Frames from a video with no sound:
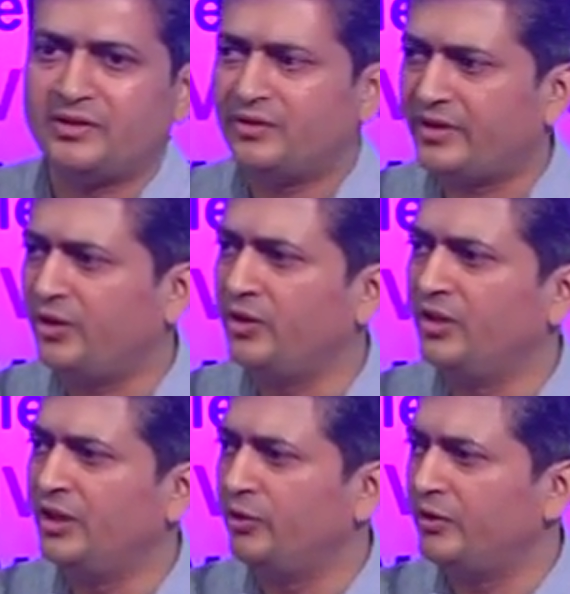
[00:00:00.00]

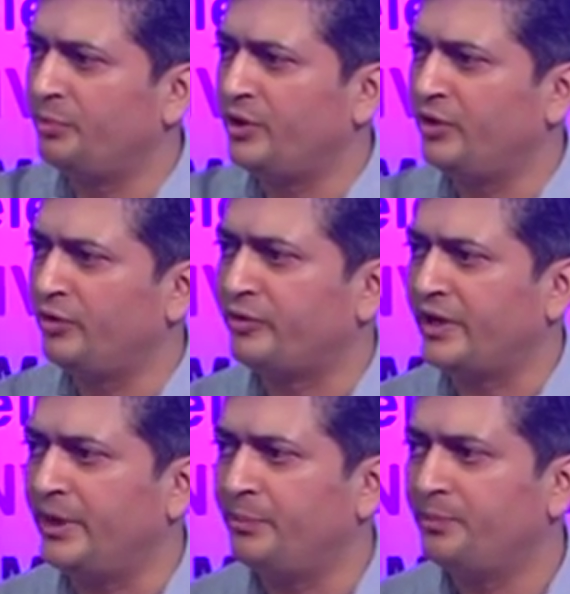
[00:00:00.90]
regularly over a period of
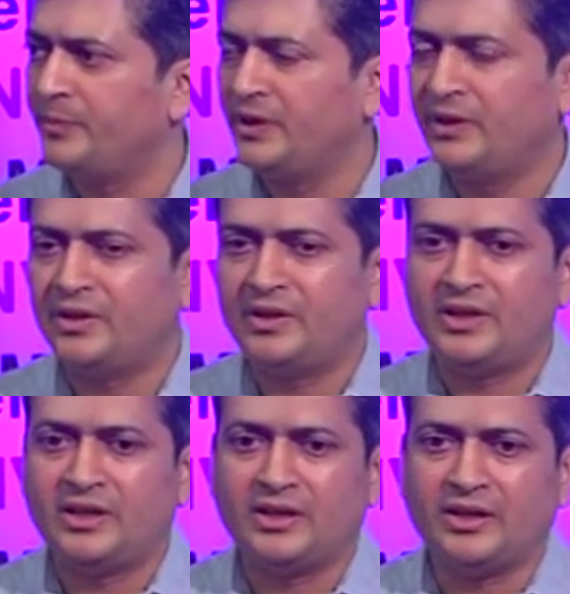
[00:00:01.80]
time,
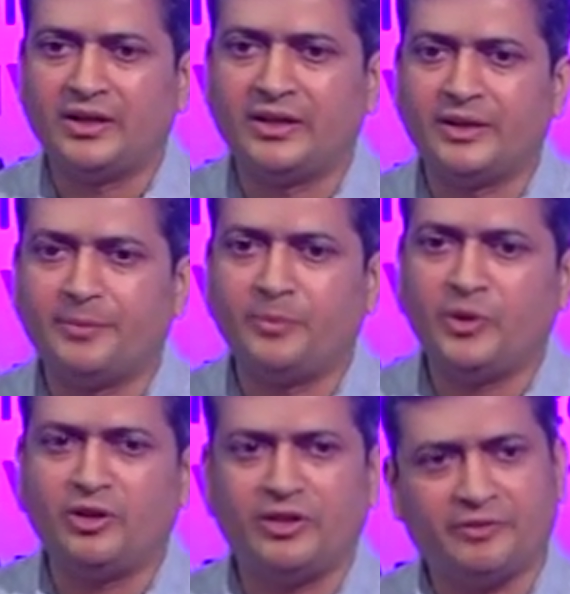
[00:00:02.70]

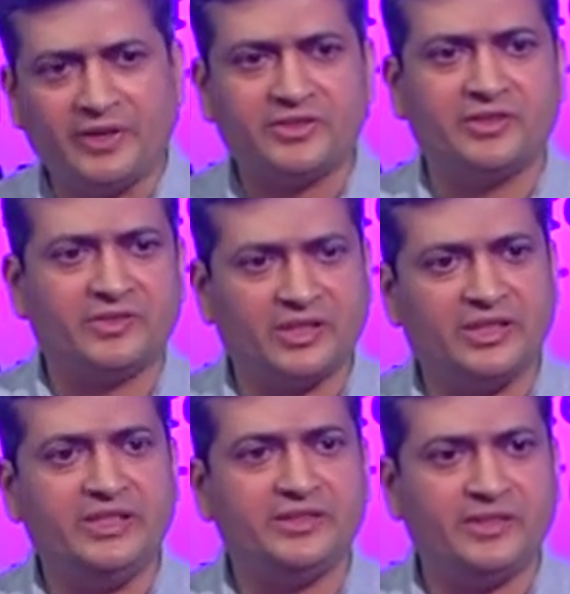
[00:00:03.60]
defensives are
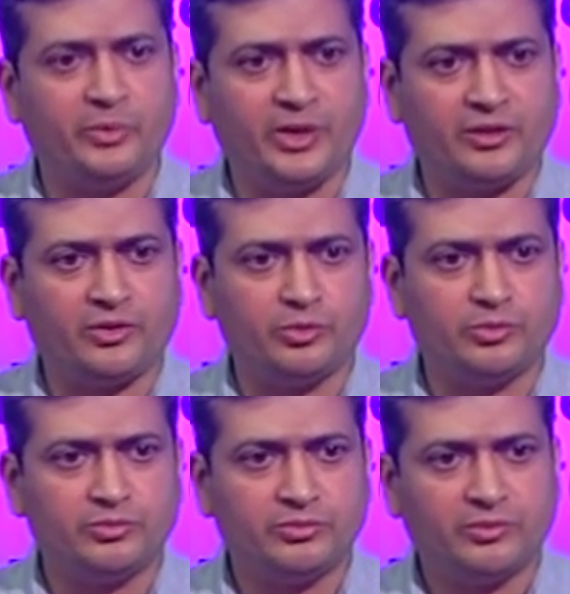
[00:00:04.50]
an easy way to
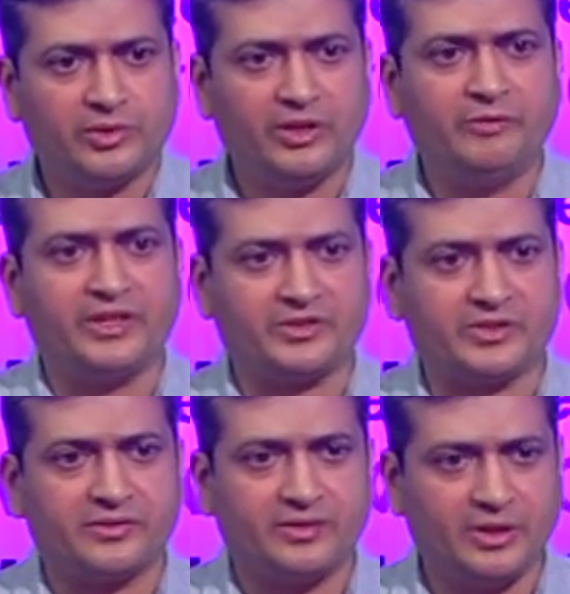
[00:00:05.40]

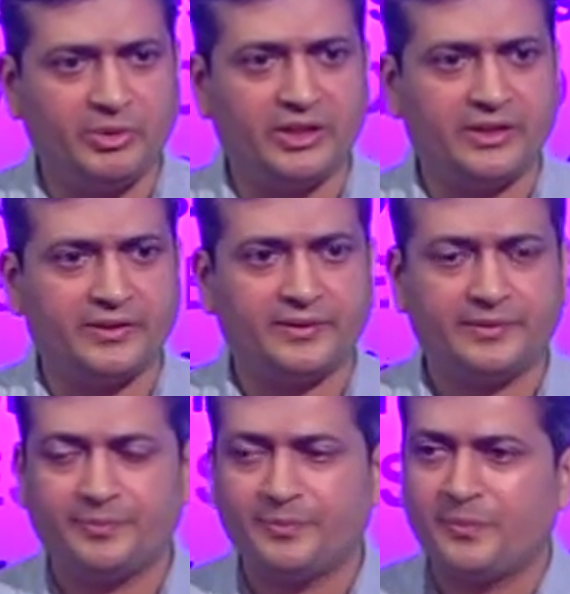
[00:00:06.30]
invest typically.
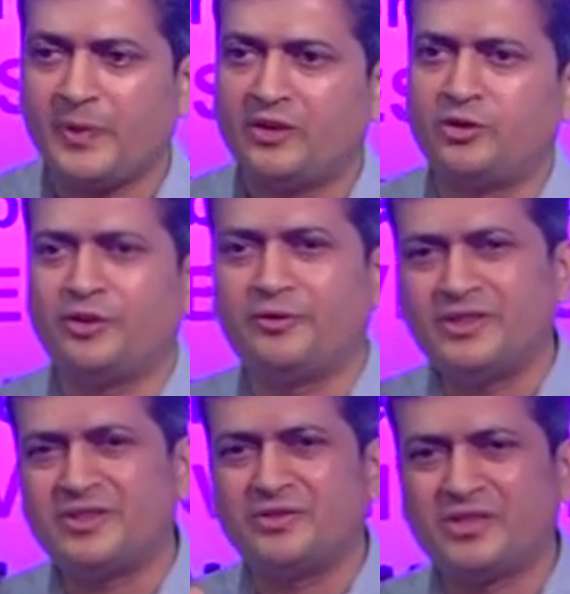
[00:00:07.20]
So
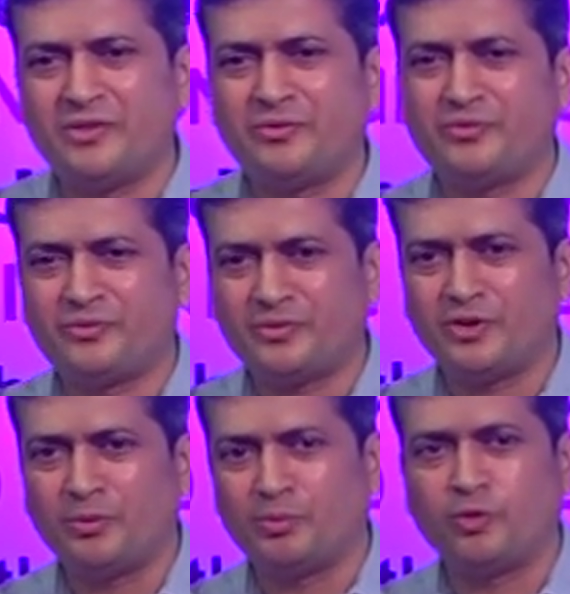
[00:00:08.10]
defensives give
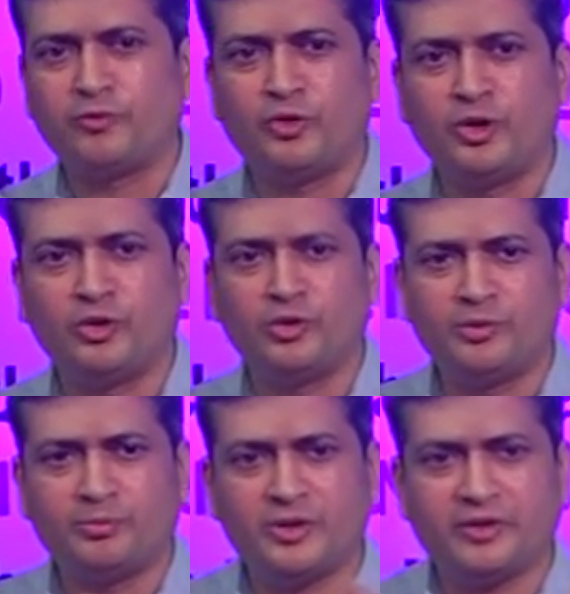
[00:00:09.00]
your
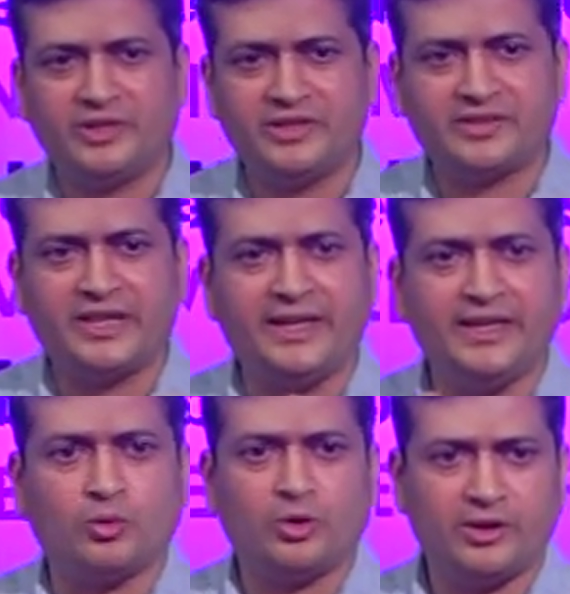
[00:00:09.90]
portfolio a very steady
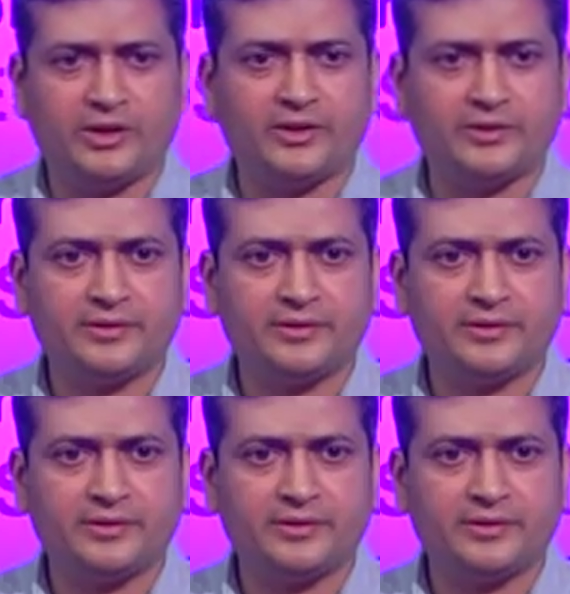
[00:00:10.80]
quality.